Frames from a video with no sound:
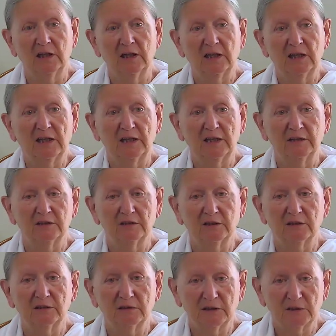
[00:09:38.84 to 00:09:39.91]
And
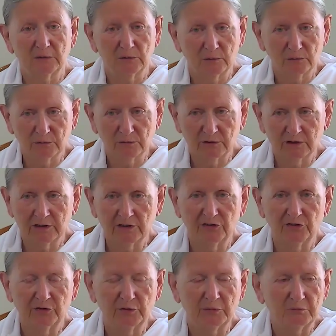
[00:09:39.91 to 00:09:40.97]
it all
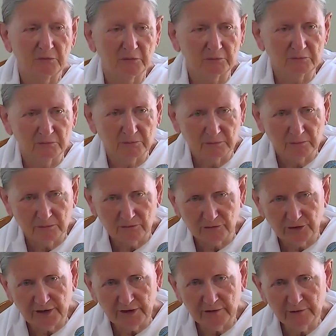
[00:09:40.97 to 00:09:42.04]
is
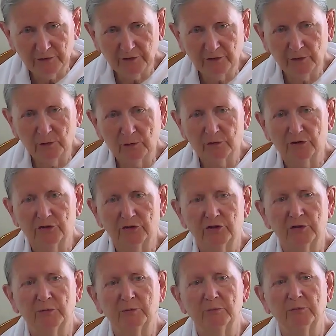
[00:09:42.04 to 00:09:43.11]
reinforced
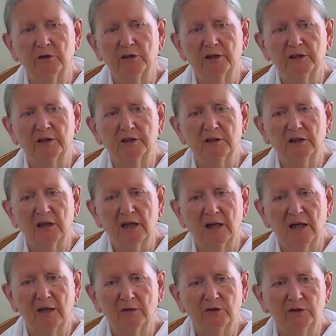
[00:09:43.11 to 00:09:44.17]
by
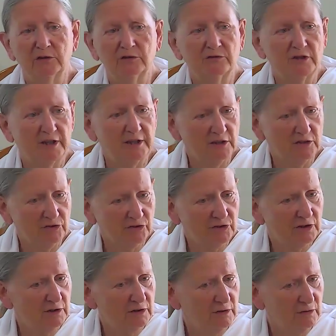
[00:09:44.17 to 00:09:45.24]
how you're raised
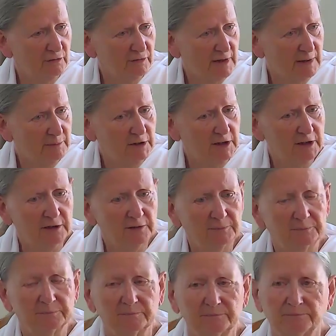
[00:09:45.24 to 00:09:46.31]
in your family.
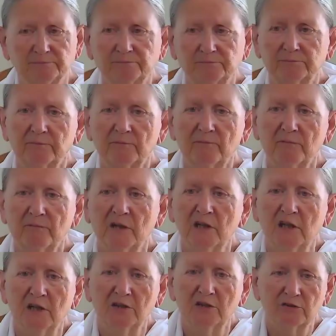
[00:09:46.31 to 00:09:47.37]

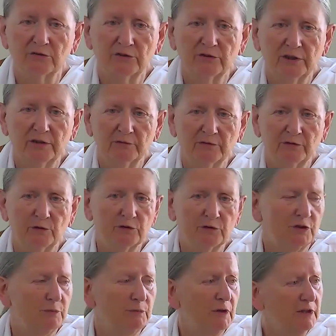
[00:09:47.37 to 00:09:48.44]
It's
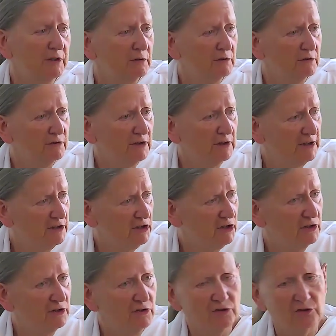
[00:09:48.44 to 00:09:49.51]
reinforced by your
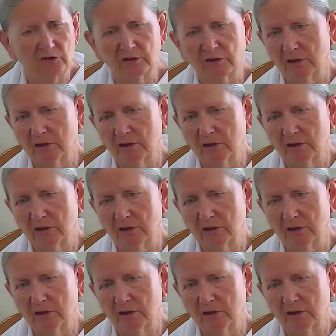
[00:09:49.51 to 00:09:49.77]
religious